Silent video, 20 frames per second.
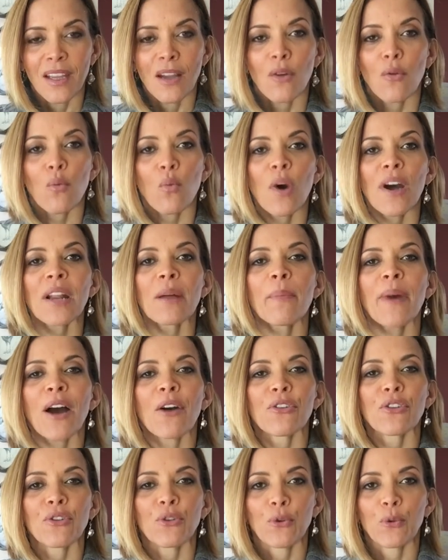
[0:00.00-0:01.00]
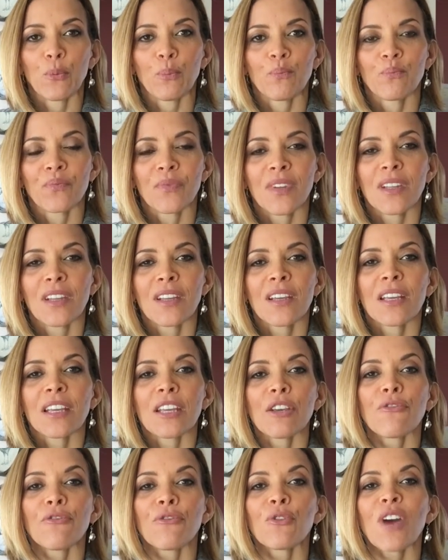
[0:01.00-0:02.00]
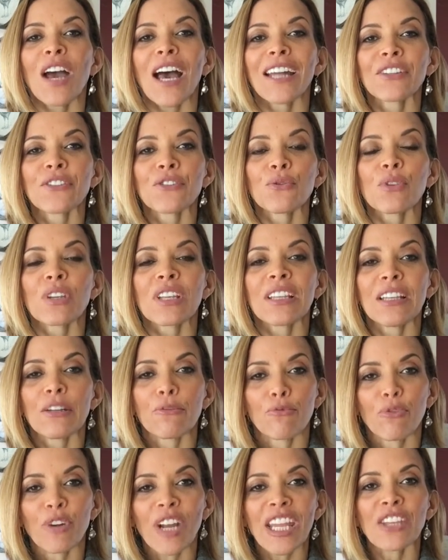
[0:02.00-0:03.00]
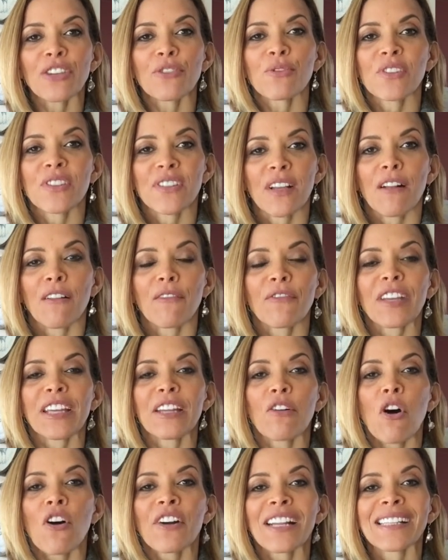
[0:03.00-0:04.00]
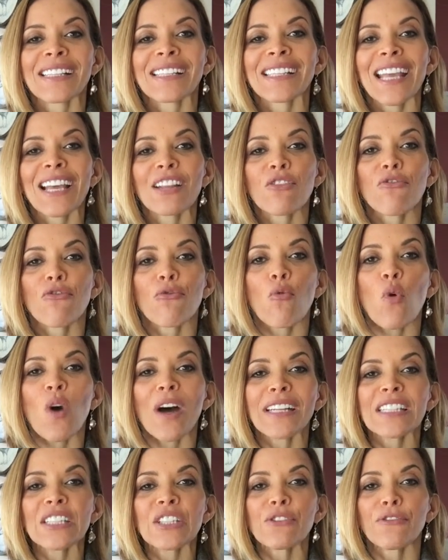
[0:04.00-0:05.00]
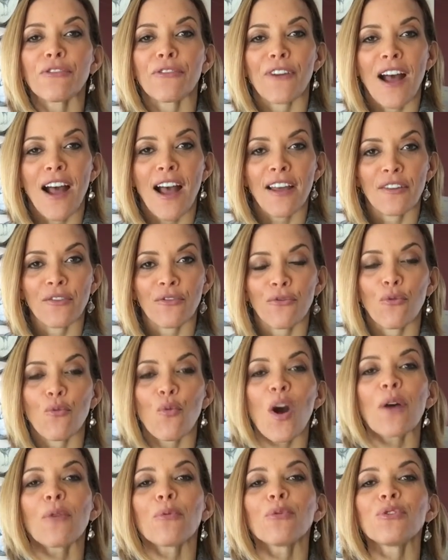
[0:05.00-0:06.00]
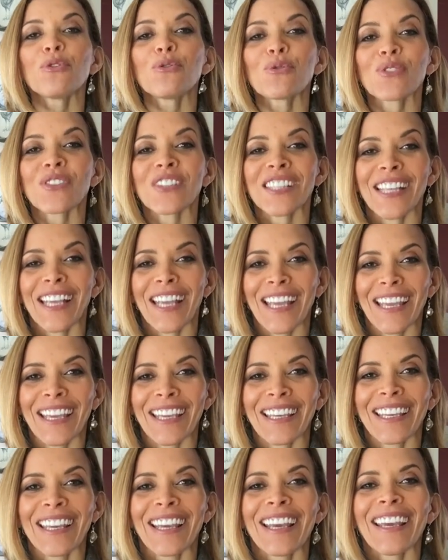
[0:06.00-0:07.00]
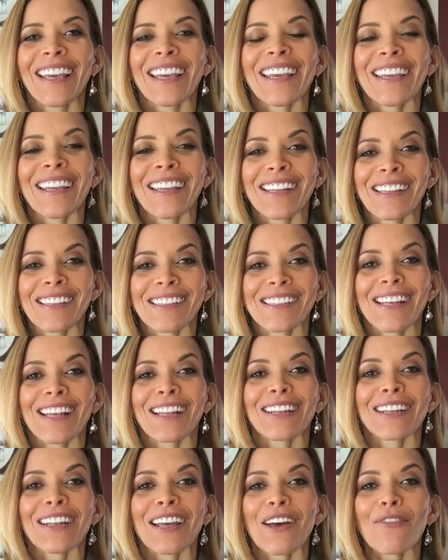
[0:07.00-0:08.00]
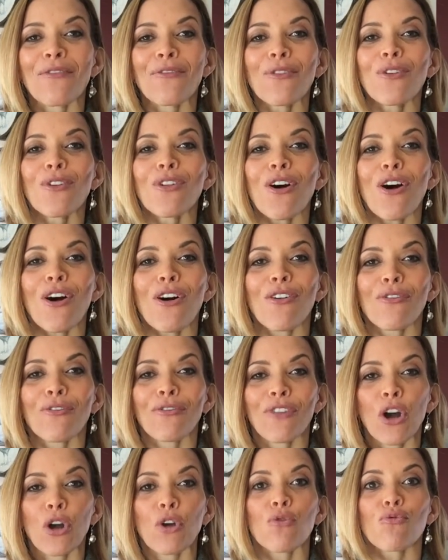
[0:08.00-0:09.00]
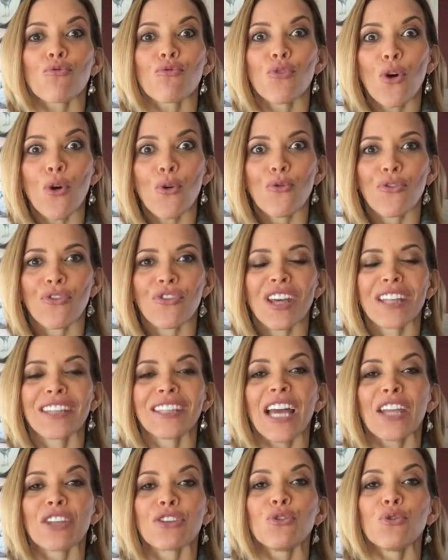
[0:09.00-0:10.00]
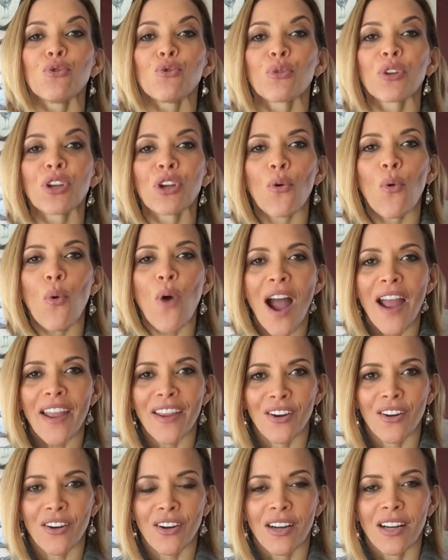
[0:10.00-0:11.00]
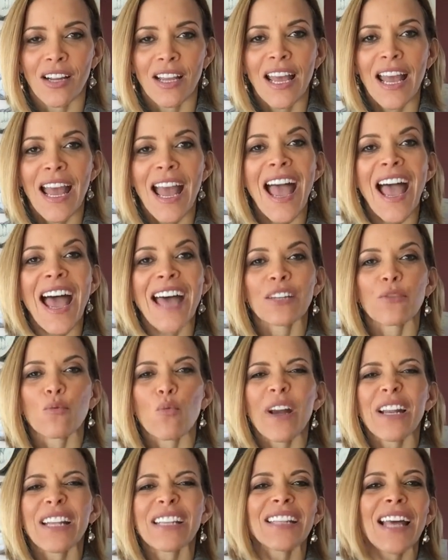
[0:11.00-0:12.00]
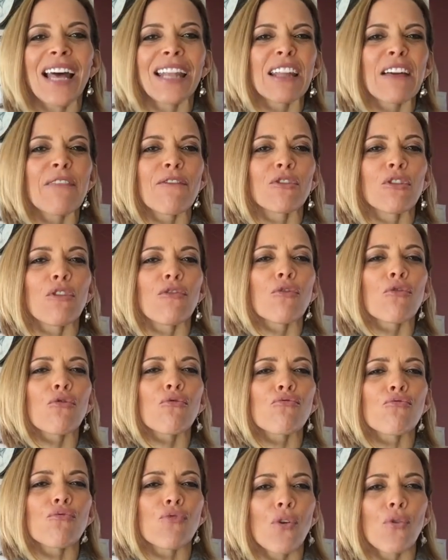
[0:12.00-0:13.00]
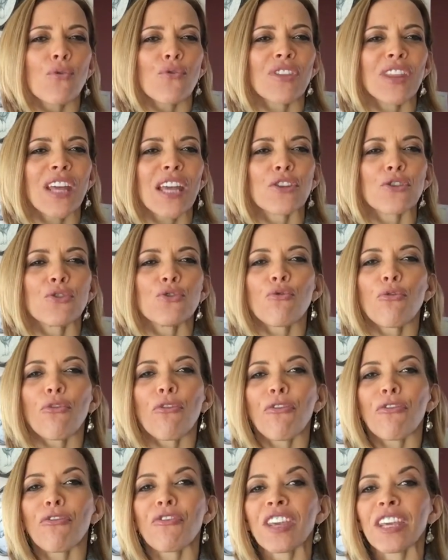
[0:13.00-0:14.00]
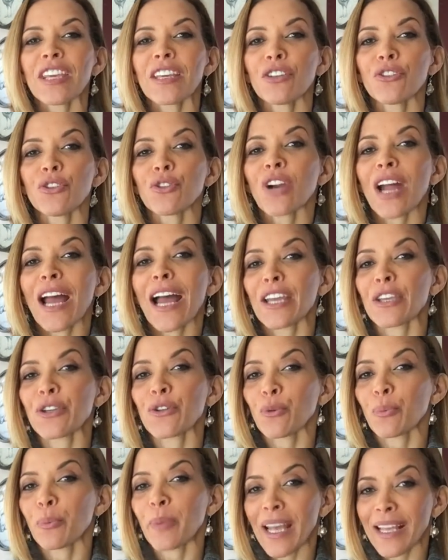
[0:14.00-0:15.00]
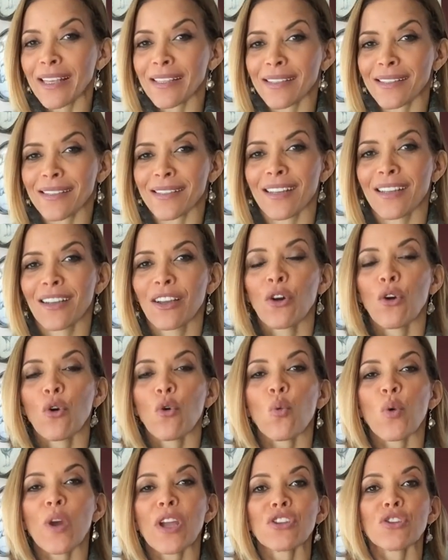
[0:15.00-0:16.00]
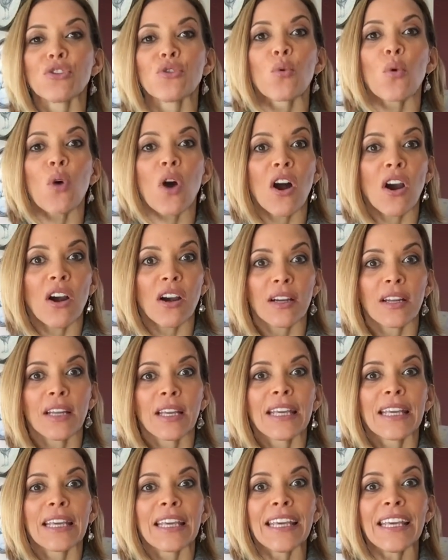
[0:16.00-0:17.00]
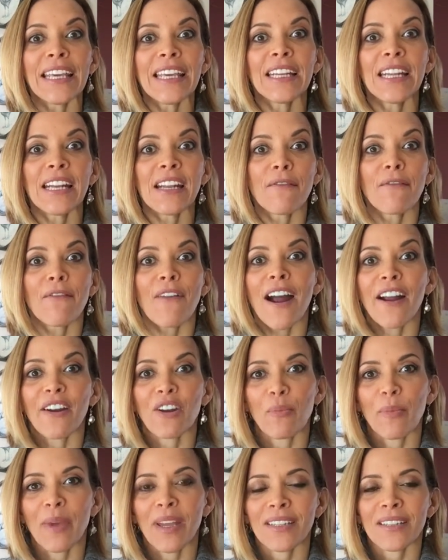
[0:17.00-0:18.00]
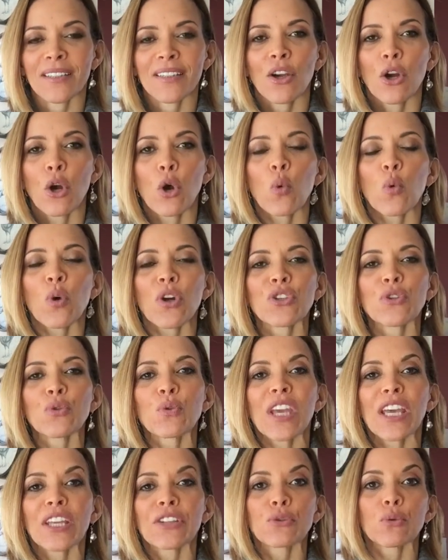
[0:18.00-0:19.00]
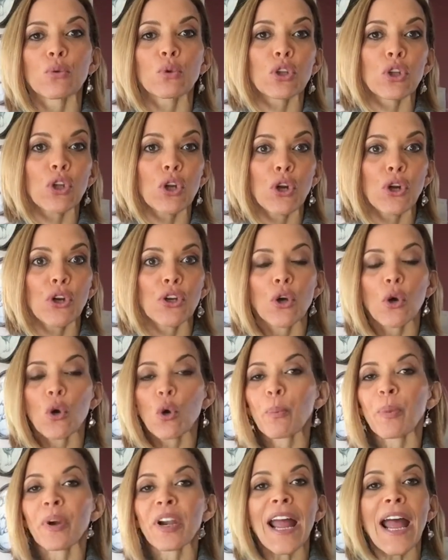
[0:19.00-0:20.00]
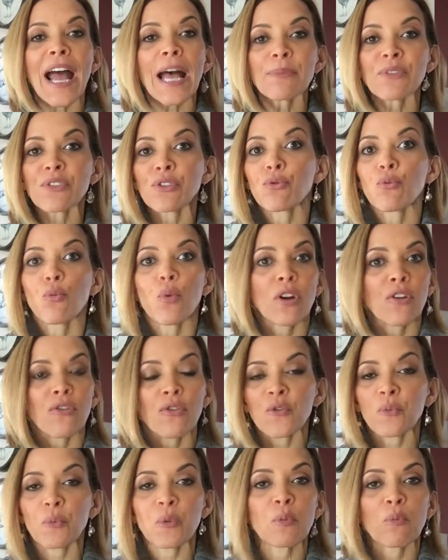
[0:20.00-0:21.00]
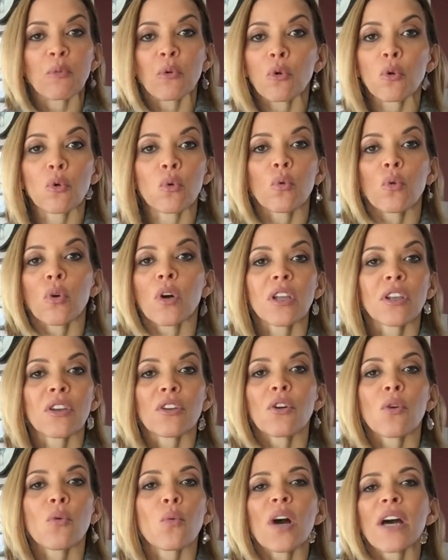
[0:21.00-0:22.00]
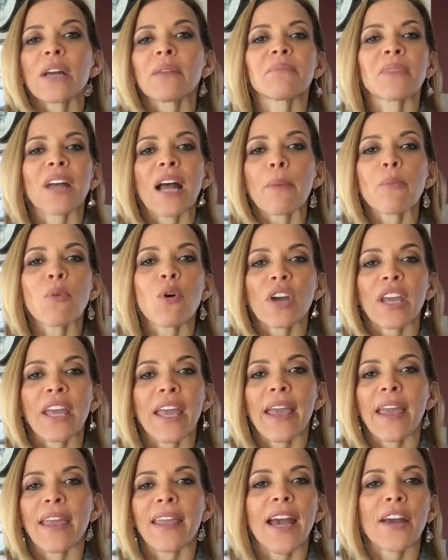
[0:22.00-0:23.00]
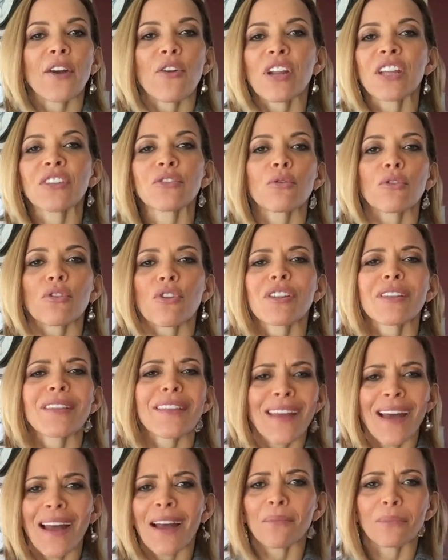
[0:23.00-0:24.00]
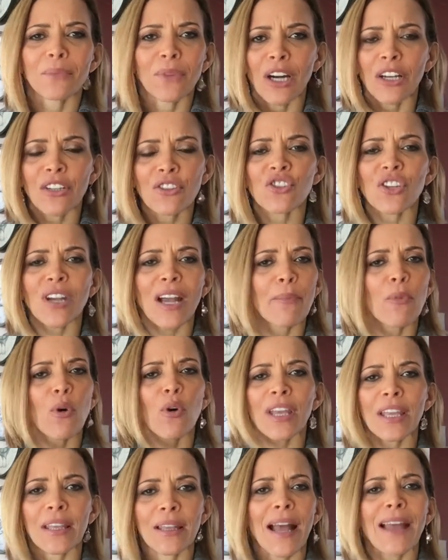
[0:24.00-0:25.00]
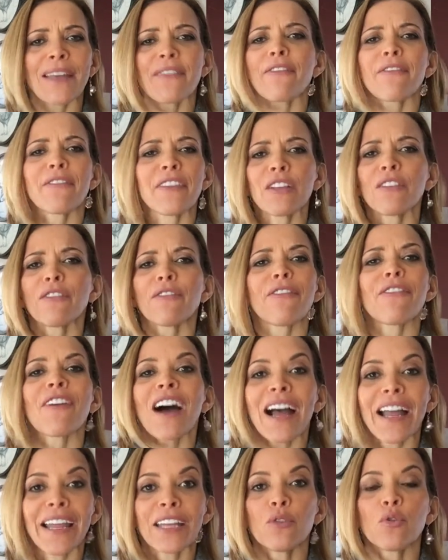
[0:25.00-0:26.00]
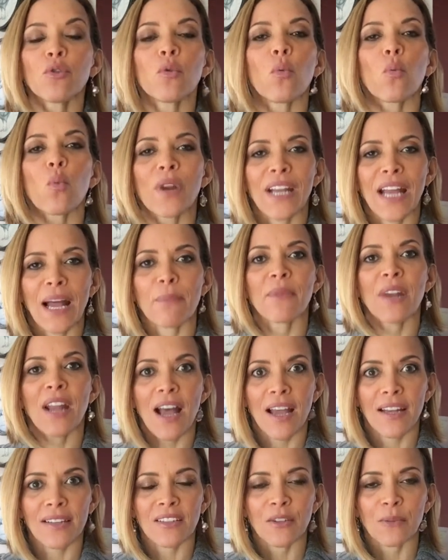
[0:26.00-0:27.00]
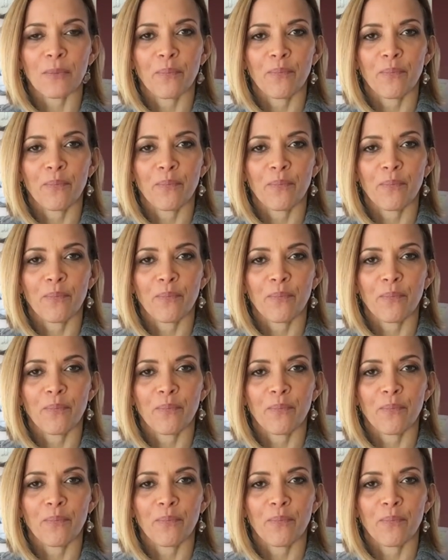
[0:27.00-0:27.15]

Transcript: What about you? If you had to rate yourself on a scale of 1 to 5, what would you say is the level of growth that you require? And what is that level of growth that you feel you're at your best when you are in an environment where you get to learn? Or perhaps you're one of those people who, you know what, I'm okay, I don't need to learn that much. I feel fine when I'm not.